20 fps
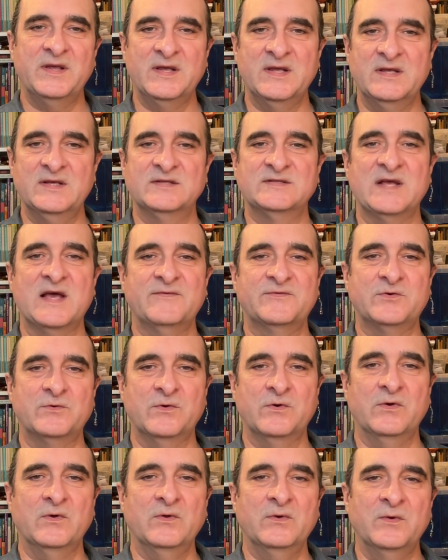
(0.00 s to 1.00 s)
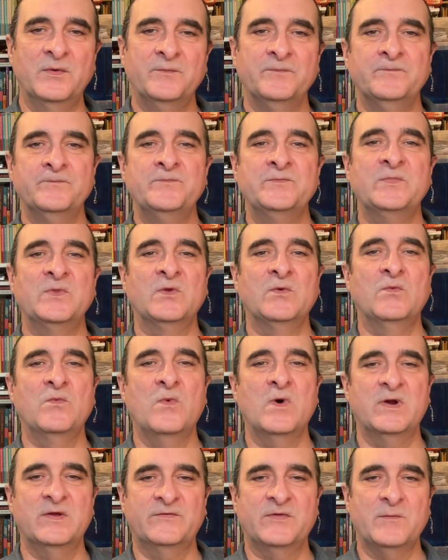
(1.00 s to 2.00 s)
is, after all,
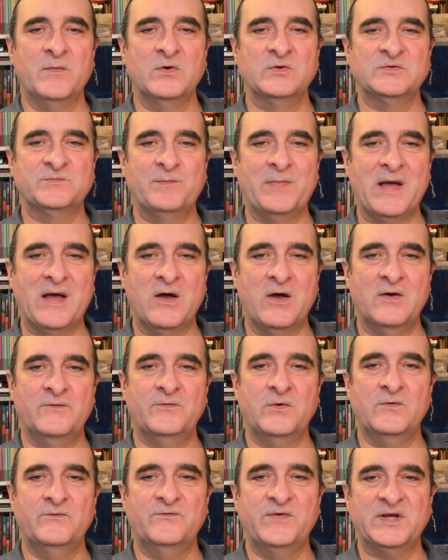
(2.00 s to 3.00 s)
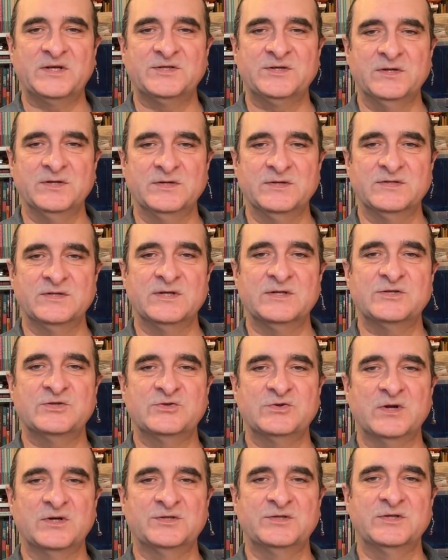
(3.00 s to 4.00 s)
one of the most powerful fictions that
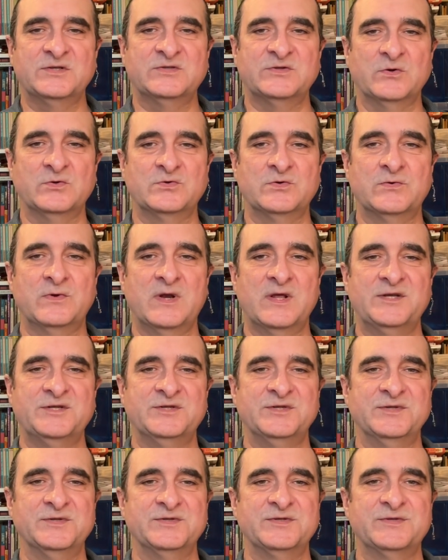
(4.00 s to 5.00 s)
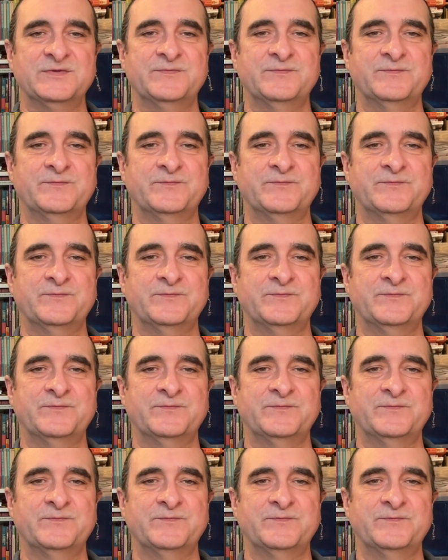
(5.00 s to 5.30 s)
structure social relations.